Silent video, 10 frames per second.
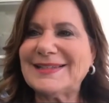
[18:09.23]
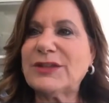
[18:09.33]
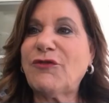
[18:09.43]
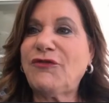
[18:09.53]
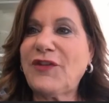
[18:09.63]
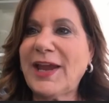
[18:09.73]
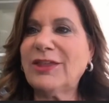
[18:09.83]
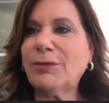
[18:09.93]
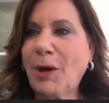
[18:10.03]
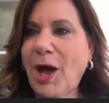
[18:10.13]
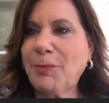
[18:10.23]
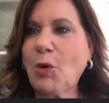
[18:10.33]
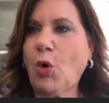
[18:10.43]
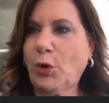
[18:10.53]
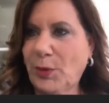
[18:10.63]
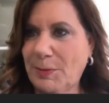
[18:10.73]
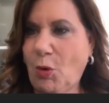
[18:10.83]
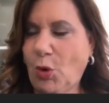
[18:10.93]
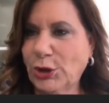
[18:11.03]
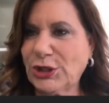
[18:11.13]
It's Faith Popcorn
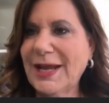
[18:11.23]
Report.